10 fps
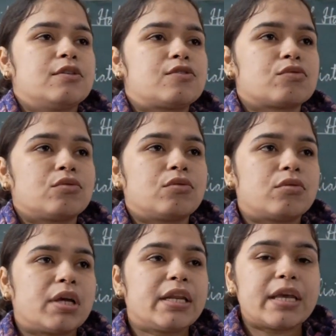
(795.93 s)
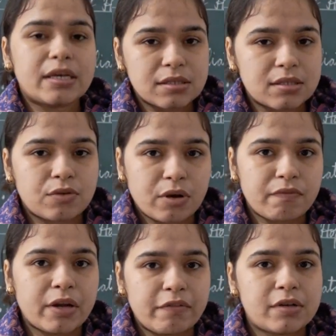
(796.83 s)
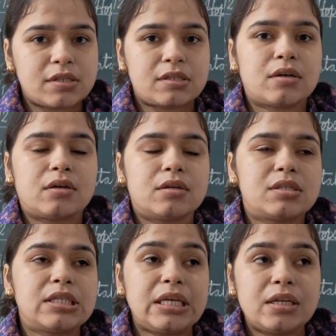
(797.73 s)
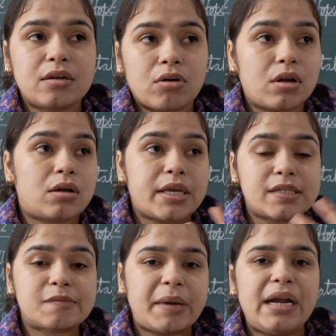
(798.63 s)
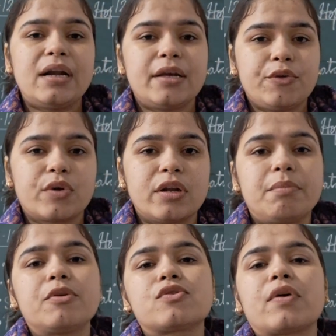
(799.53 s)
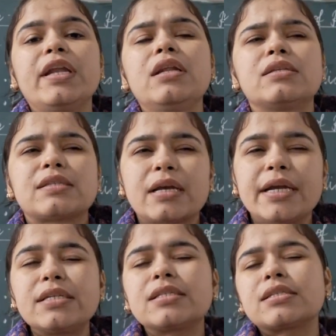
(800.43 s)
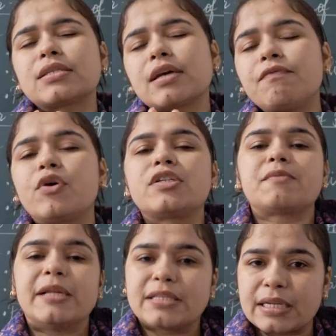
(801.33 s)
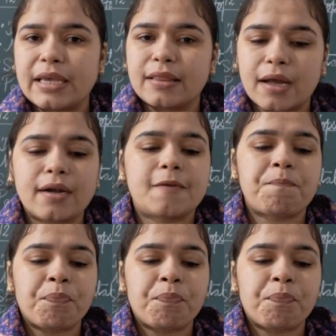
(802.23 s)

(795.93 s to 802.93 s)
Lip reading: So in case you have never seen or like smelled a eucalyptus oil, so it somewhat smells like that.